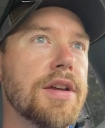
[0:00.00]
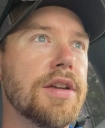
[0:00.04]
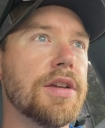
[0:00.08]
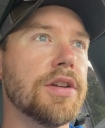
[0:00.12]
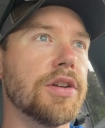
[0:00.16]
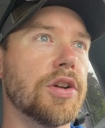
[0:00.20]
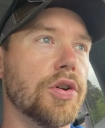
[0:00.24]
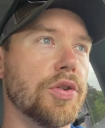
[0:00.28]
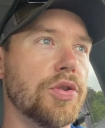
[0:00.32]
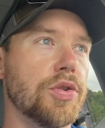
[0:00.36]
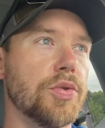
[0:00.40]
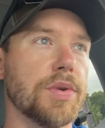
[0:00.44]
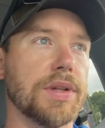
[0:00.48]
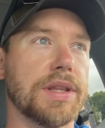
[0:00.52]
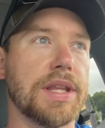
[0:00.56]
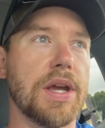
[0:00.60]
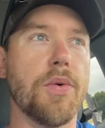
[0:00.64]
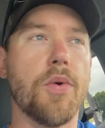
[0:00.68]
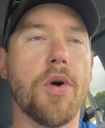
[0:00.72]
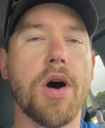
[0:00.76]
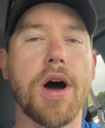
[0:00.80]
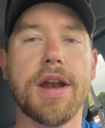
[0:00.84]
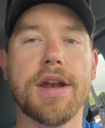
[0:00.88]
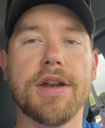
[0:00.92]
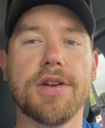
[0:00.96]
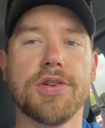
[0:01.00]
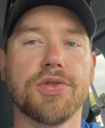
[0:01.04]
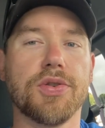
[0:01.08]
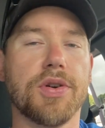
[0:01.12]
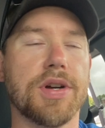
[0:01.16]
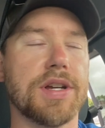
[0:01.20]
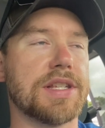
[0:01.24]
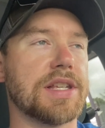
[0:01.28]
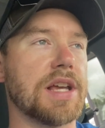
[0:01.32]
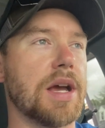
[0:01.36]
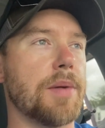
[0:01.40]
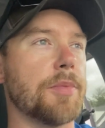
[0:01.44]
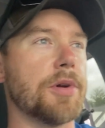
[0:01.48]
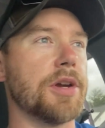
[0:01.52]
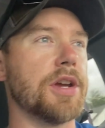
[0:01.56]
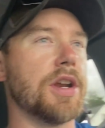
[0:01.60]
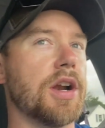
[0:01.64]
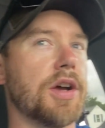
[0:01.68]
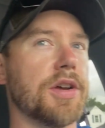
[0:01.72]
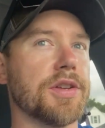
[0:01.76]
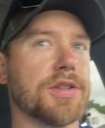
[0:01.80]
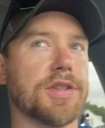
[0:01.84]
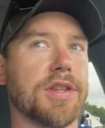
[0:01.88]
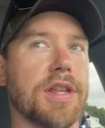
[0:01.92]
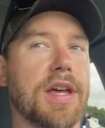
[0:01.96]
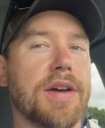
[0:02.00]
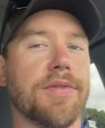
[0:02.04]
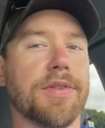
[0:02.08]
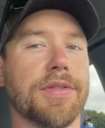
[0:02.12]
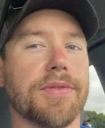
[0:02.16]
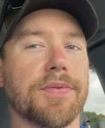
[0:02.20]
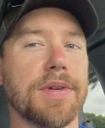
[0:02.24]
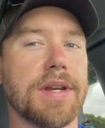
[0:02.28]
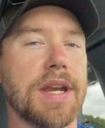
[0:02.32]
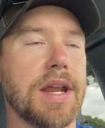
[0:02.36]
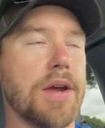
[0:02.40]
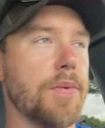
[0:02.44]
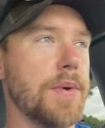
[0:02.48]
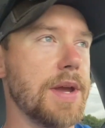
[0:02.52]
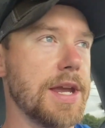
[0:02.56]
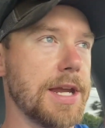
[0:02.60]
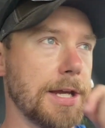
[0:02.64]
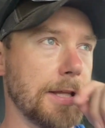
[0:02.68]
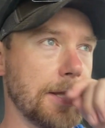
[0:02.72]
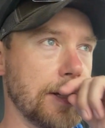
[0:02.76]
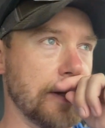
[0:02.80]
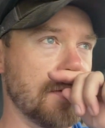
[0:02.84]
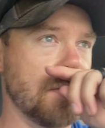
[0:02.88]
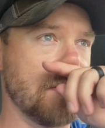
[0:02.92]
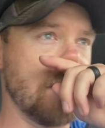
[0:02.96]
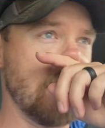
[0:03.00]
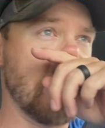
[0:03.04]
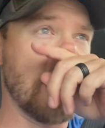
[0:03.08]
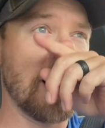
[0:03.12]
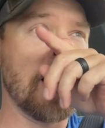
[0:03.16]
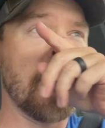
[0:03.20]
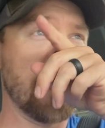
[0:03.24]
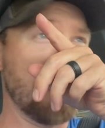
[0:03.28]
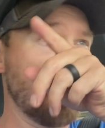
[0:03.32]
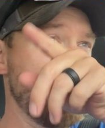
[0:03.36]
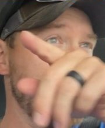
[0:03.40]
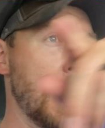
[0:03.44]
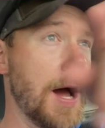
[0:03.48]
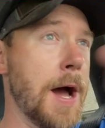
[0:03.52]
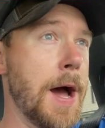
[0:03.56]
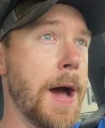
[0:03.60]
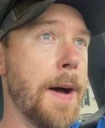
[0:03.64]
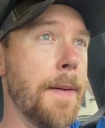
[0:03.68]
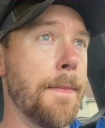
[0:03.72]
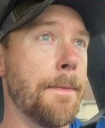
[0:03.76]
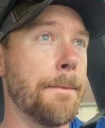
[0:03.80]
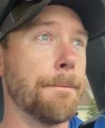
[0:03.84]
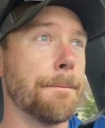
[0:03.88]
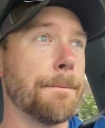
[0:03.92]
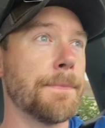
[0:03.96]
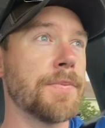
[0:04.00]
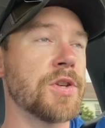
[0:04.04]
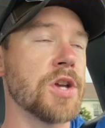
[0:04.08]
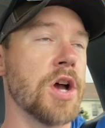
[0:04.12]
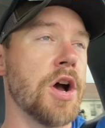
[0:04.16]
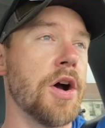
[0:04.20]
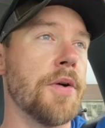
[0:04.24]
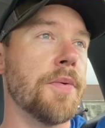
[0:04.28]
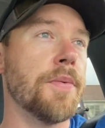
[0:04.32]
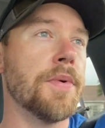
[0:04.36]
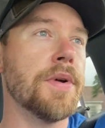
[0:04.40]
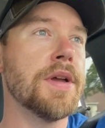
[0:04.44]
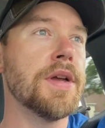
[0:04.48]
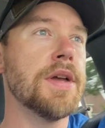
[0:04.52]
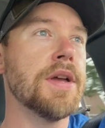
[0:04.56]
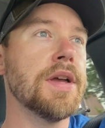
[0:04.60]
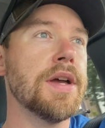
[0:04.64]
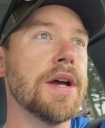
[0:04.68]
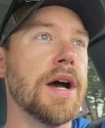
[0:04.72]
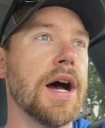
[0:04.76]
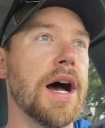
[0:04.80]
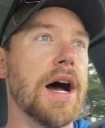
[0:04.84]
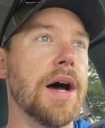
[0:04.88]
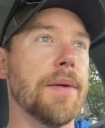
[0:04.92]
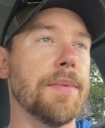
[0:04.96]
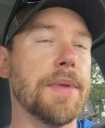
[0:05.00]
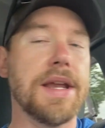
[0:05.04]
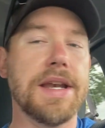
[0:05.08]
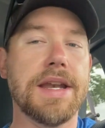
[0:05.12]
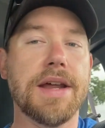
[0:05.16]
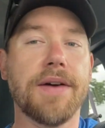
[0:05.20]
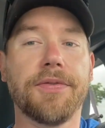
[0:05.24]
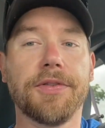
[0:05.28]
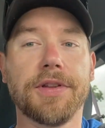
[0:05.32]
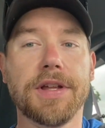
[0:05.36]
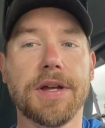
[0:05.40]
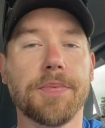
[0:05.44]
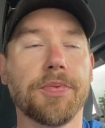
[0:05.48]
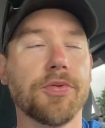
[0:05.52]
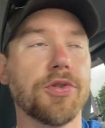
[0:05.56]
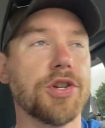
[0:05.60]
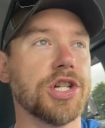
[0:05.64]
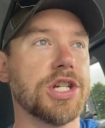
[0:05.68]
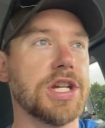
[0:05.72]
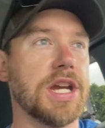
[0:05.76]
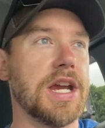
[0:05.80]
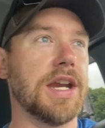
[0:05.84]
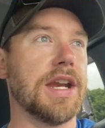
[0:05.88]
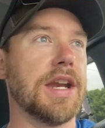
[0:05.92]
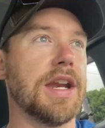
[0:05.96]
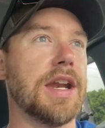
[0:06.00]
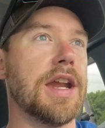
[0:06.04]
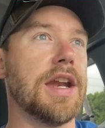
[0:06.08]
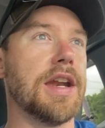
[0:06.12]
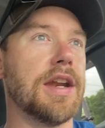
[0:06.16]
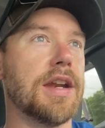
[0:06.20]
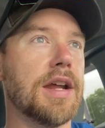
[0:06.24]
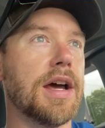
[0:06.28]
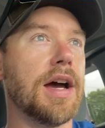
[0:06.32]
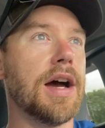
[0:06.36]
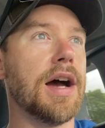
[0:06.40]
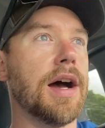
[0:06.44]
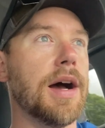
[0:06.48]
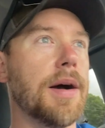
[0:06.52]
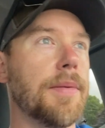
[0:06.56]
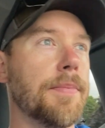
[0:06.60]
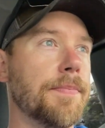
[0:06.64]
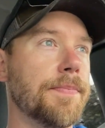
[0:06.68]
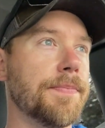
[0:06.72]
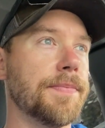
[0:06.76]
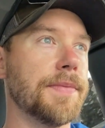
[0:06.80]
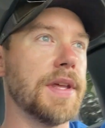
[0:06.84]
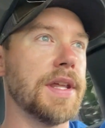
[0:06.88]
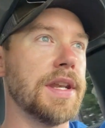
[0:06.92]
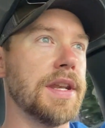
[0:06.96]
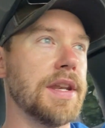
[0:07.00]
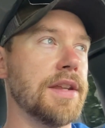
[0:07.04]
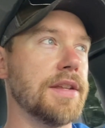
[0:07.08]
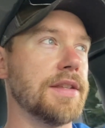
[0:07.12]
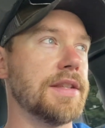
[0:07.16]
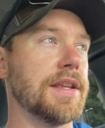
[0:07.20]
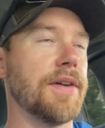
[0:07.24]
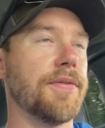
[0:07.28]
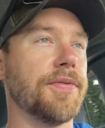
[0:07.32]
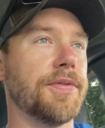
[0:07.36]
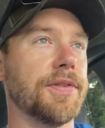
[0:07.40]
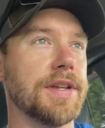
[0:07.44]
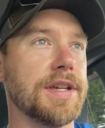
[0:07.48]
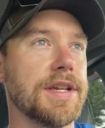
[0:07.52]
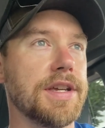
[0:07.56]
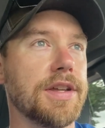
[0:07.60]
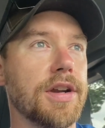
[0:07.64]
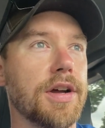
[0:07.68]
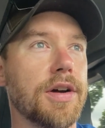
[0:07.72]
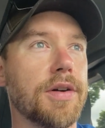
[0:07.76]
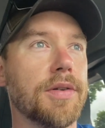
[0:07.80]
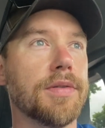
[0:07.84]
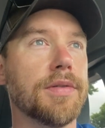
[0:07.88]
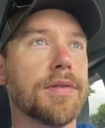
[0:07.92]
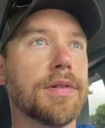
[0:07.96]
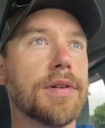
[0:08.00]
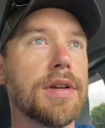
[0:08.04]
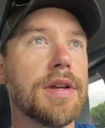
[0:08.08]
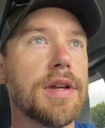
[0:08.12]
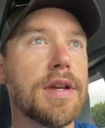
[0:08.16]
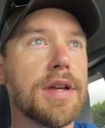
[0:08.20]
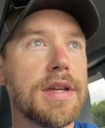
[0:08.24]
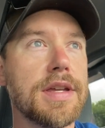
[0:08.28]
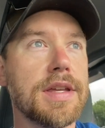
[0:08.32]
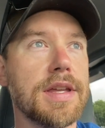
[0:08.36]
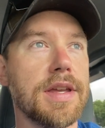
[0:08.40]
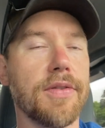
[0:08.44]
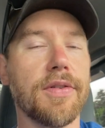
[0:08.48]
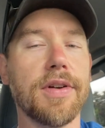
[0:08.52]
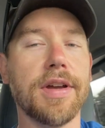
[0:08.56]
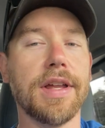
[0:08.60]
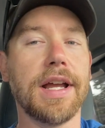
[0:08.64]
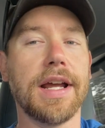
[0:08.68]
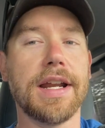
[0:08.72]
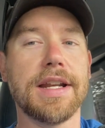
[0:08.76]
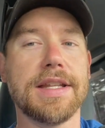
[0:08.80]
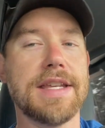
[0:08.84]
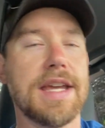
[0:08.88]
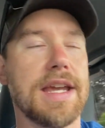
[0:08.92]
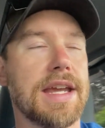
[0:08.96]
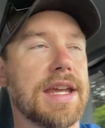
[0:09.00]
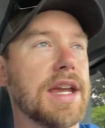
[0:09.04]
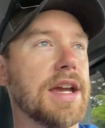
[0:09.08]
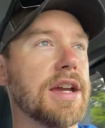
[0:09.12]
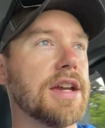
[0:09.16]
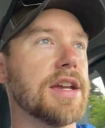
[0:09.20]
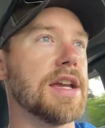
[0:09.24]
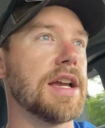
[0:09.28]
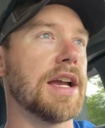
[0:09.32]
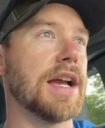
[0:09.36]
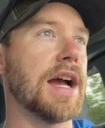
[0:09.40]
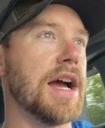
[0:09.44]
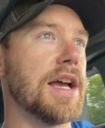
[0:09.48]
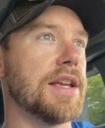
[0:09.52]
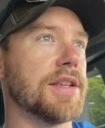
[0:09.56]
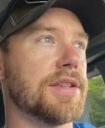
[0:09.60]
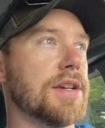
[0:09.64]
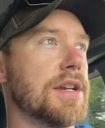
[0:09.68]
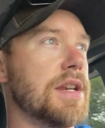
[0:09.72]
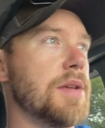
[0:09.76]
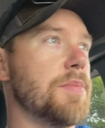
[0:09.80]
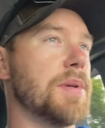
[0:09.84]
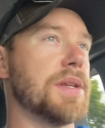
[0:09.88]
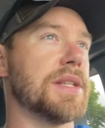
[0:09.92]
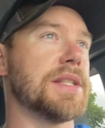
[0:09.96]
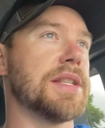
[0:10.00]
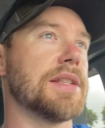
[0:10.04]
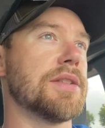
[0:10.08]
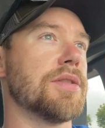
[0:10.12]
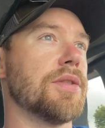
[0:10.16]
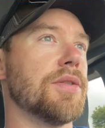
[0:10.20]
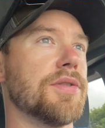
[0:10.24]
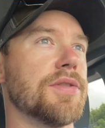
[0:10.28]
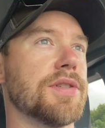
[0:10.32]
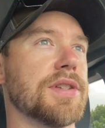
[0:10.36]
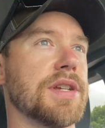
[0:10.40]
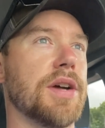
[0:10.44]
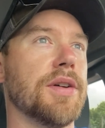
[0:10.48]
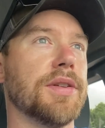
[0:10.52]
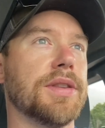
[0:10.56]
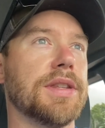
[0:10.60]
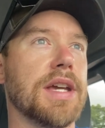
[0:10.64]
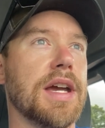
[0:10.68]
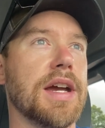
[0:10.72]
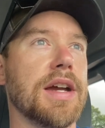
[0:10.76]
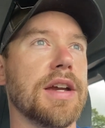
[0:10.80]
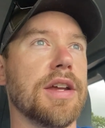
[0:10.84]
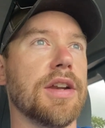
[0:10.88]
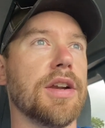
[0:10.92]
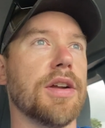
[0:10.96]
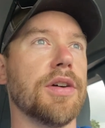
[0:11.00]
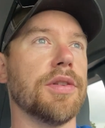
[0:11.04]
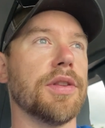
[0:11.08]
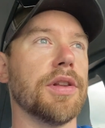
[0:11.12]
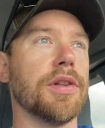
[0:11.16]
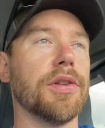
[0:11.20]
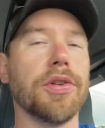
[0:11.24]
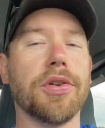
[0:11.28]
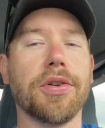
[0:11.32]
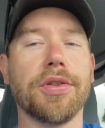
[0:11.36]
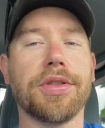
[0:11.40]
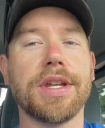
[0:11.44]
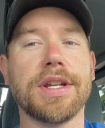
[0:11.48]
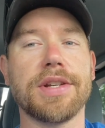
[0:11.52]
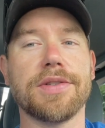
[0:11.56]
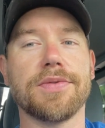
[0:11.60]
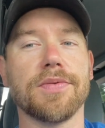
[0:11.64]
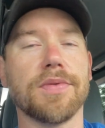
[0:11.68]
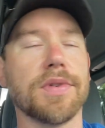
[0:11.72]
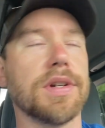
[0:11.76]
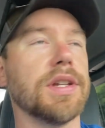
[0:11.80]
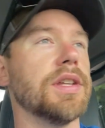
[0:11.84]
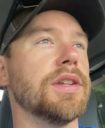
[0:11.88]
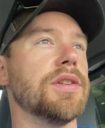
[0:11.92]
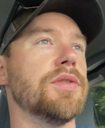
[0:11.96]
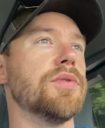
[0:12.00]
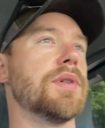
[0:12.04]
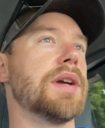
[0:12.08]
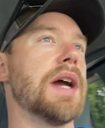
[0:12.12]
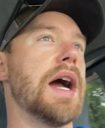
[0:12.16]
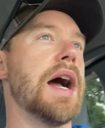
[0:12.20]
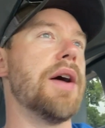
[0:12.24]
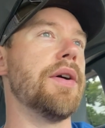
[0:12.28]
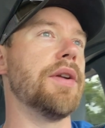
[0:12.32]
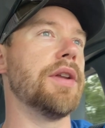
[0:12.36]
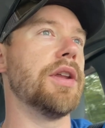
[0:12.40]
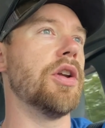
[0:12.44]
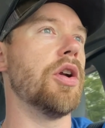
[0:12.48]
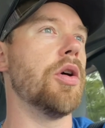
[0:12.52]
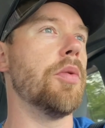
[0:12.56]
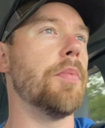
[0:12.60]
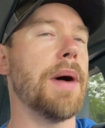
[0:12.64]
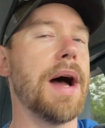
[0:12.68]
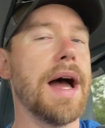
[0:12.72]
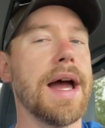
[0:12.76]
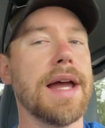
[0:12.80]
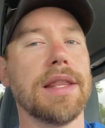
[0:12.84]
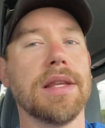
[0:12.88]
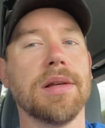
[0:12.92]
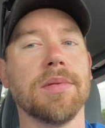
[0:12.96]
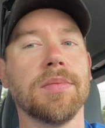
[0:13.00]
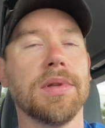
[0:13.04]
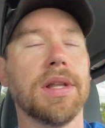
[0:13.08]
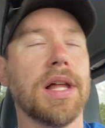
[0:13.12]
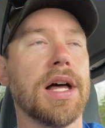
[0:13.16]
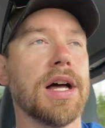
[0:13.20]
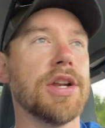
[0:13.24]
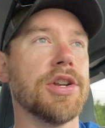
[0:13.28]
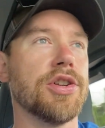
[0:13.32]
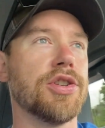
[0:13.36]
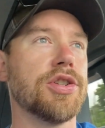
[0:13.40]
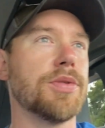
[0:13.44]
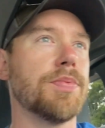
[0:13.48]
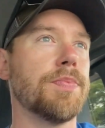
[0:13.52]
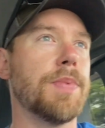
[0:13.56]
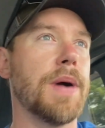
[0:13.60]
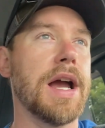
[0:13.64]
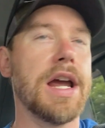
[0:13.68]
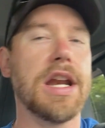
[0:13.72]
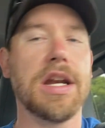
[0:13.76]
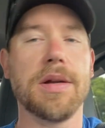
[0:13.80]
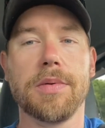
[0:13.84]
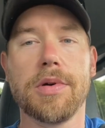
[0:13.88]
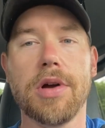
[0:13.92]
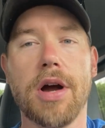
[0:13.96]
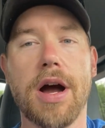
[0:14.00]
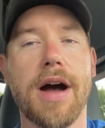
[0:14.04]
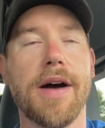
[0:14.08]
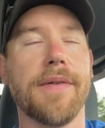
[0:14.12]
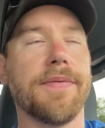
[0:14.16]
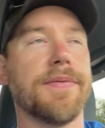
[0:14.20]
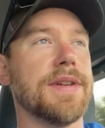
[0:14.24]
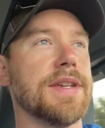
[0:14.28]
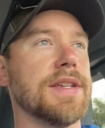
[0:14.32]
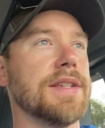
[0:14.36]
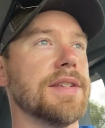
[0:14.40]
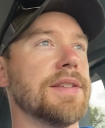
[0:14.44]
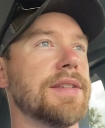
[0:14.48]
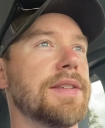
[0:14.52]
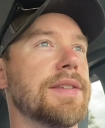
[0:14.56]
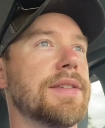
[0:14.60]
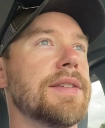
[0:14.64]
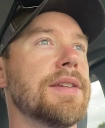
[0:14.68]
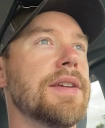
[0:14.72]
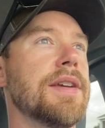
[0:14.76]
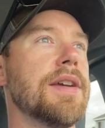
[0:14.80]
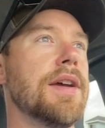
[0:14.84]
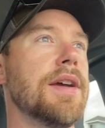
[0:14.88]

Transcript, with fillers: go do what they want and enjoy summer, you know. So they have a three-day weekend this weekend. Um, so uh, they definitely appreciated it, um, and it definitely, you know, you really got to take care of your guys. So any business owners out there, you know, the little things really do count. You know, buying them lunch, buying them coffees,